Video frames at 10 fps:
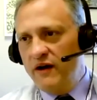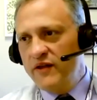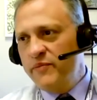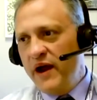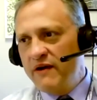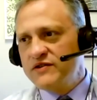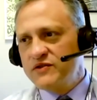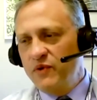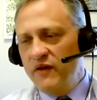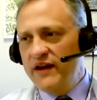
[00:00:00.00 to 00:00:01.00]
the parents as
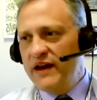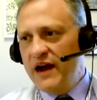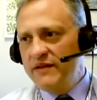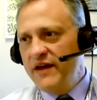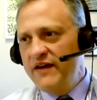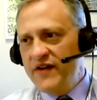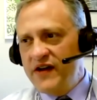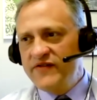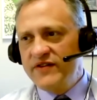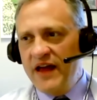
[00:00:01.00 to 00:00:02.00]
well that they
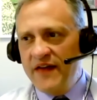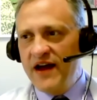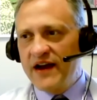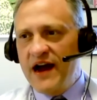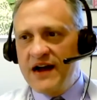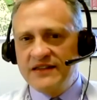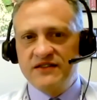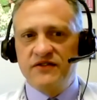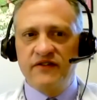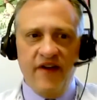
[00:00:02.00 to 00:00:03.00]
haven't had that contact
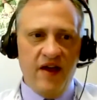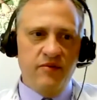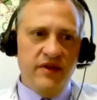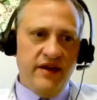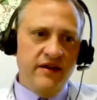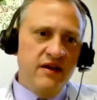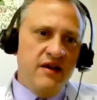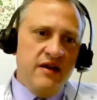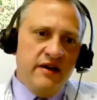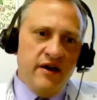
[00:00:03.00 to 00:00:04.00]
with their family.
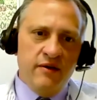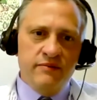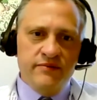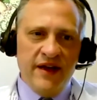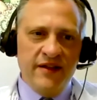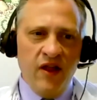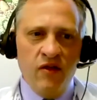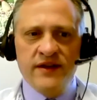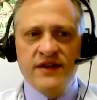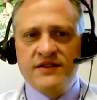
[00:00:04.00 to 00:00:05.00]
And
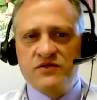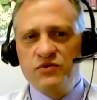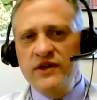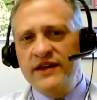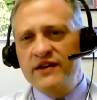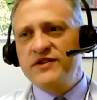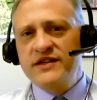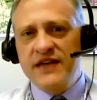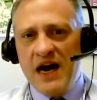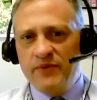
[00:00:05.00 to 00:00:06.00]
loneliness is really an interesting
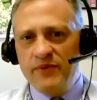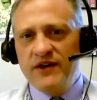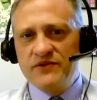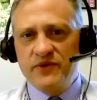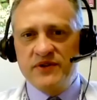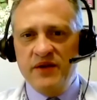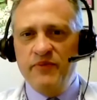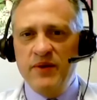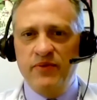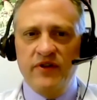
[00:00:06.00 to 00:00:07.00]
topic because we're seeing
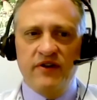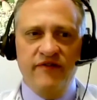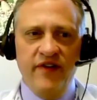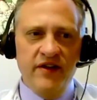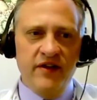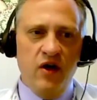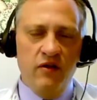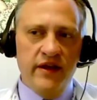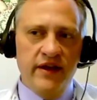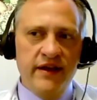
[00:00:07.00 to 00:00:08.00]
people that are feeling
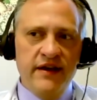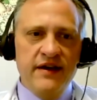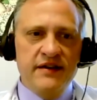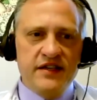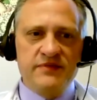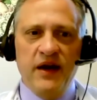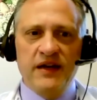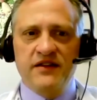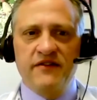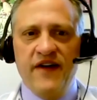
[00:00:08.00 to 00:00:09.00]
lonely
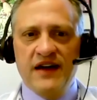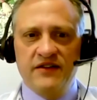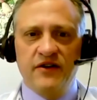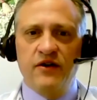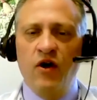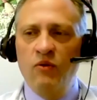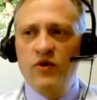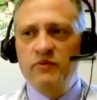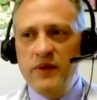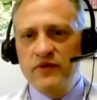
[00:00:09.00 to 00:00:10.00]
despite the fact that they're home
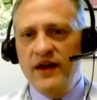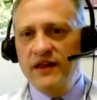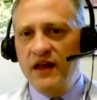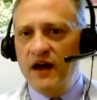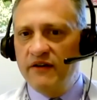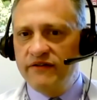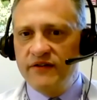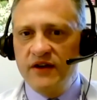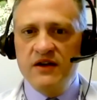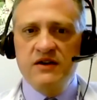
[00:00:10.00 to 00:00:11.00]
with people they love.
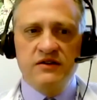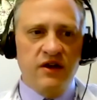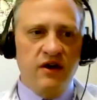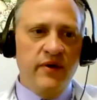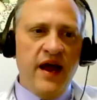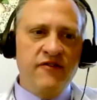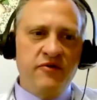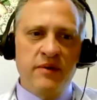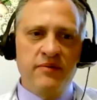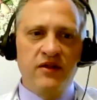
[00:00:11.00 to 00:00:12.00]
So we have to
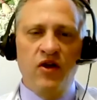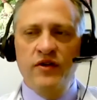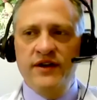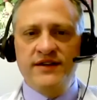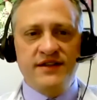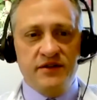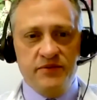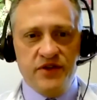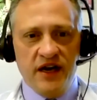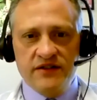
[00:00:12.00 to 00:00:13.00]
remember that loneliness is
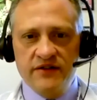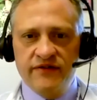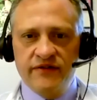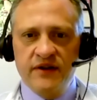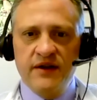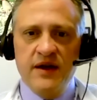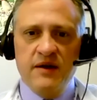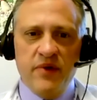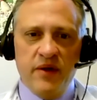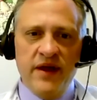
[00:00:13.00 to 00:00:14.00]
subjective,
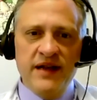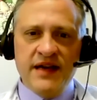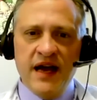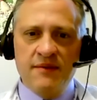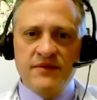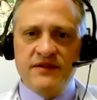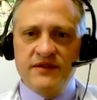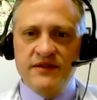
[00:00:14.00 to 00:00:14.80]
but many times